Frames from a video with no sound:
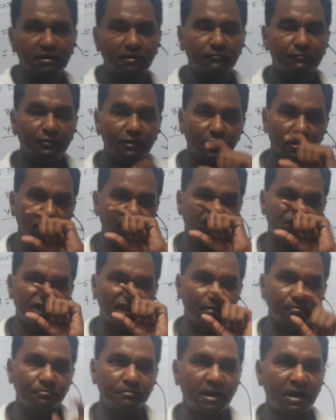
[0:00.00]
of velocity
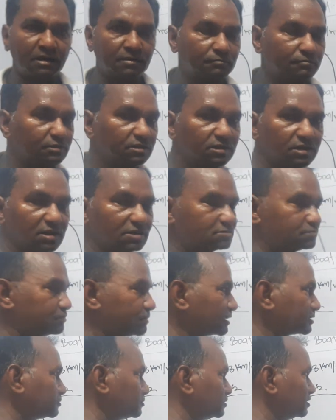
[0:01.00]
of man with
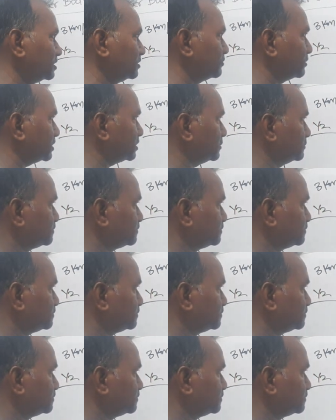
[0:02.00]
respect to river,